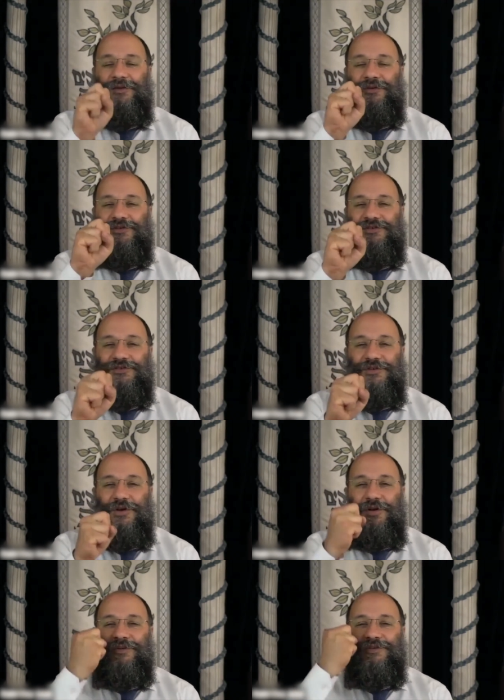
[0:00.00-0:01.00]
The
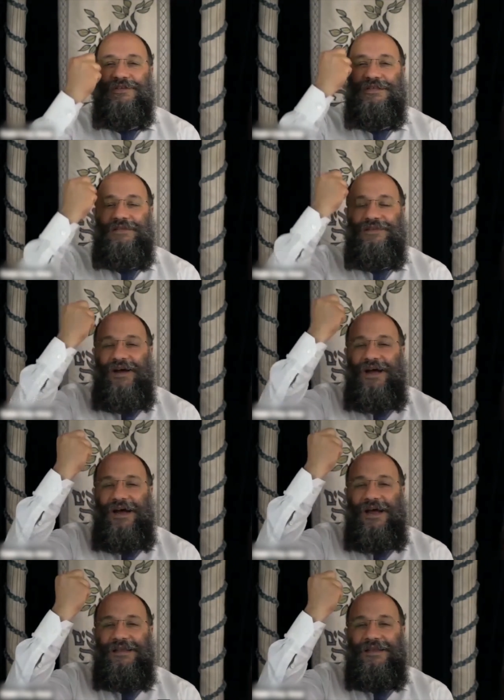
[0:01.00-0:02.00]
soul, which is at the
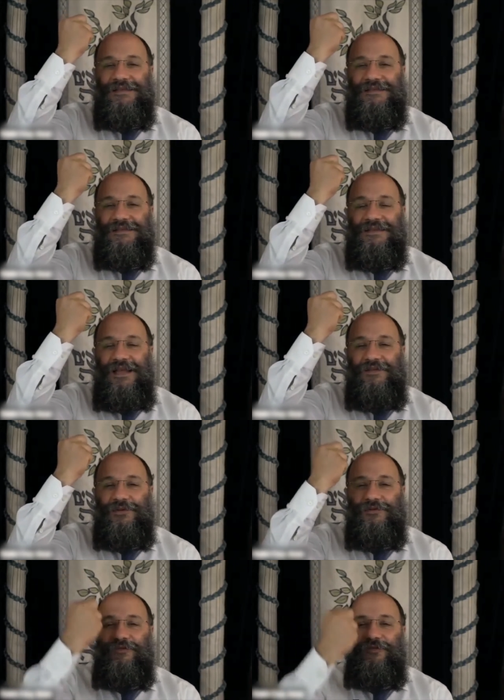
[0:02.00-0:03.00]
highest
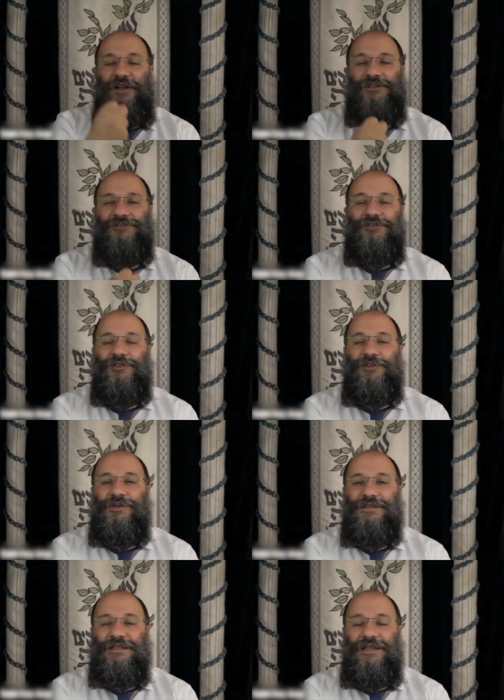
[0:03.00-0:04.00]
level, fell to the
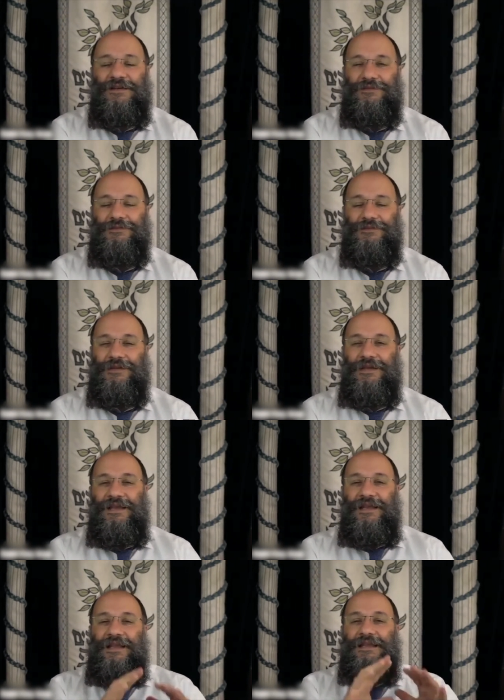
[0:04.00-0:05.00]
lowest level.
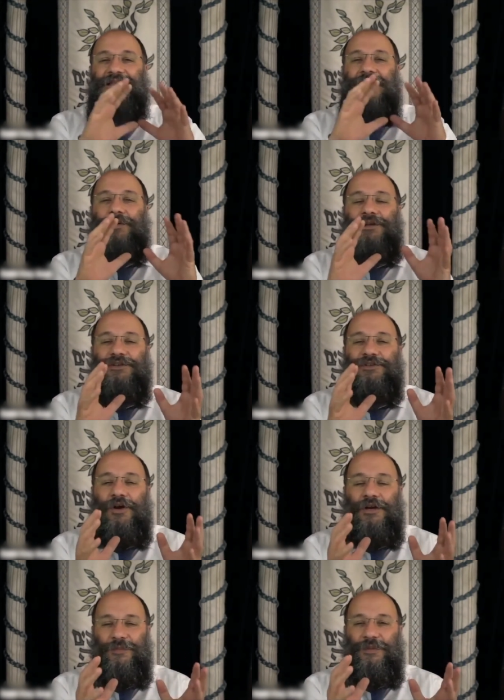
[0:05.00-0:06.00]
It is now in a
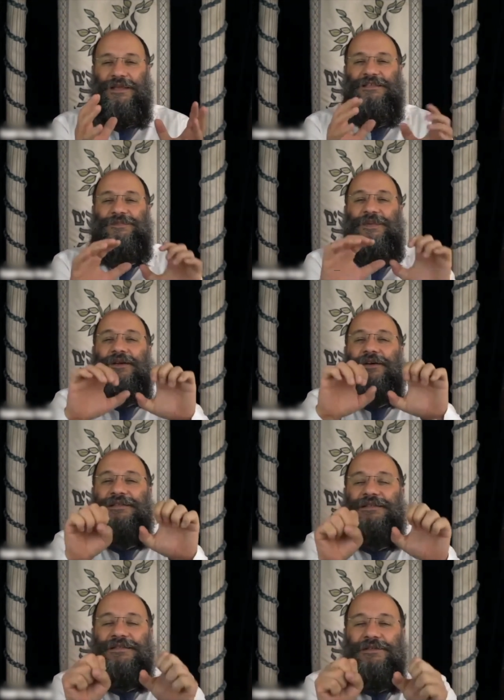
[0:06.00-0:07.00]
dark place.
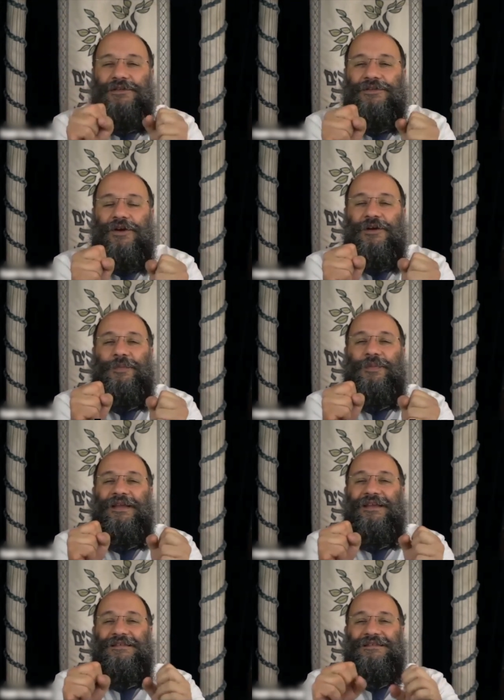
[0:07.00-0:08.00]
Because it's in a dark
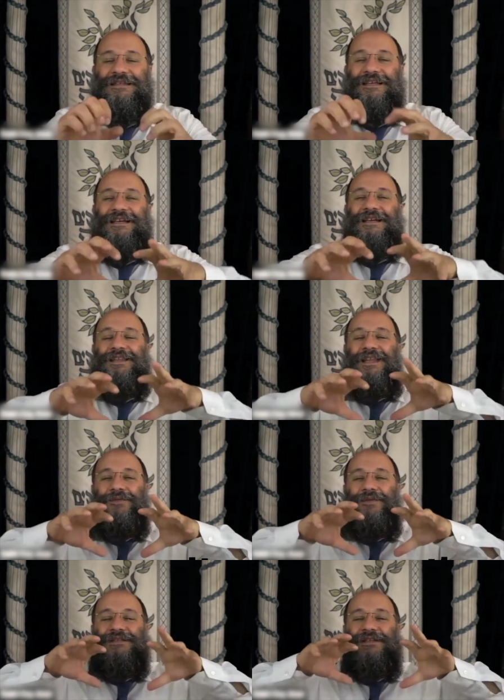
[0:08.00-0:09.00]
place,
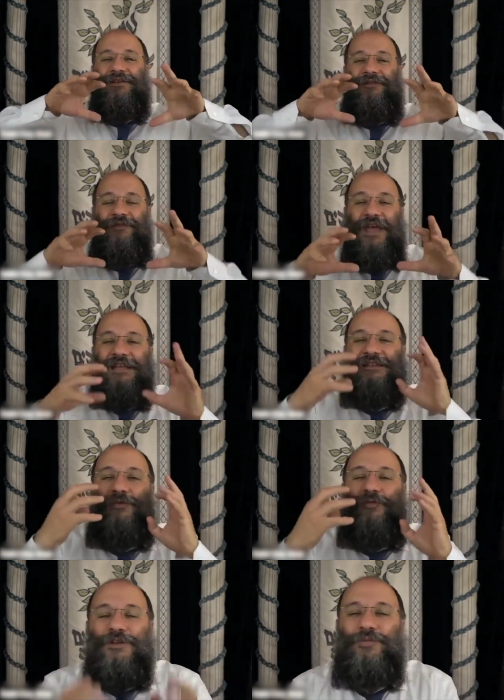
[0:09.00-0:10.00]
there is an effect
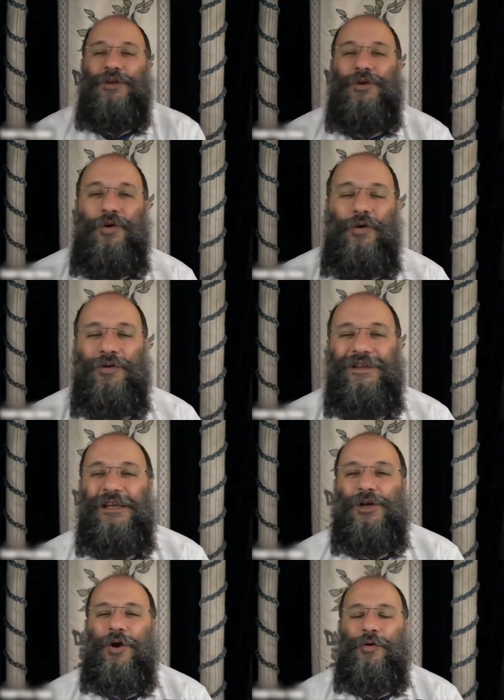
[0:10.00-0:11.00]
of what we call
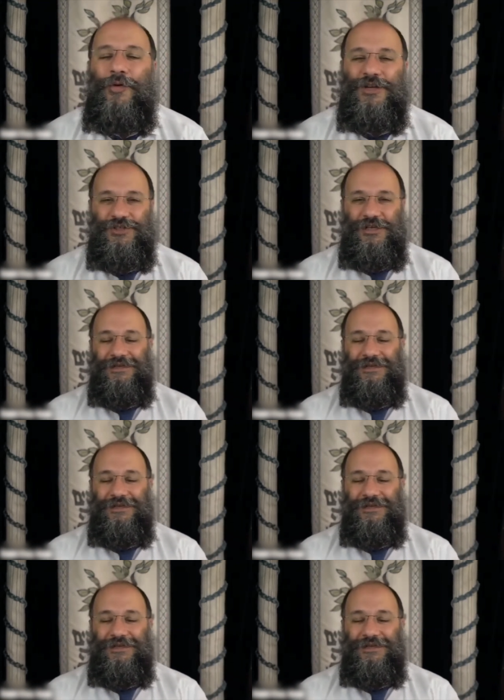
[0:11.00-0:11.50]
a crushing.